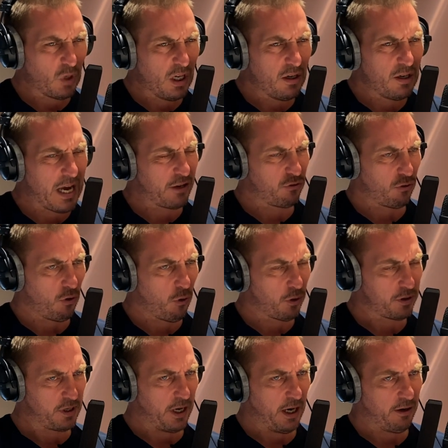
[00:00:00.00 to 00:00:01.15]
natural
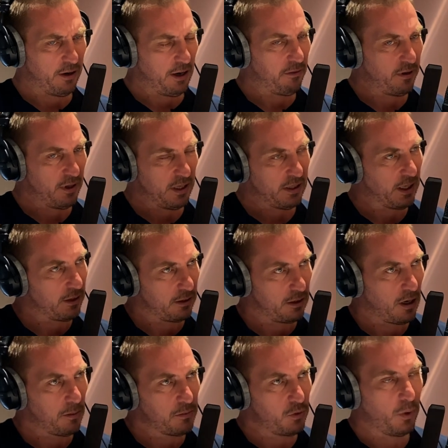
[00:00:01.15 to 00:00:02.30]
horse care and everything that
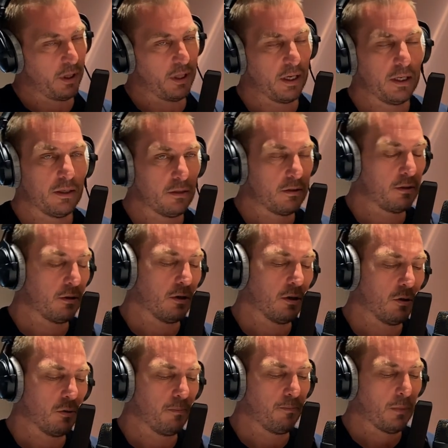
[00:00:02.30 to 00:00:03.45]
comes with it.
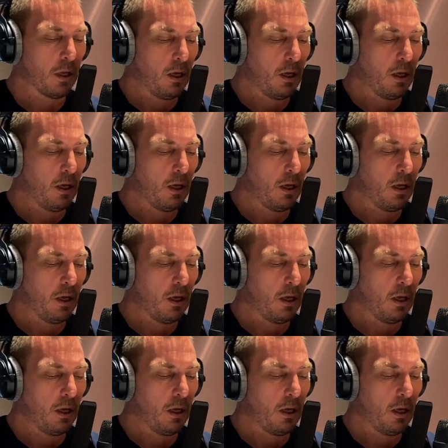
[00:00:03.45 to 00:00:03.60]
So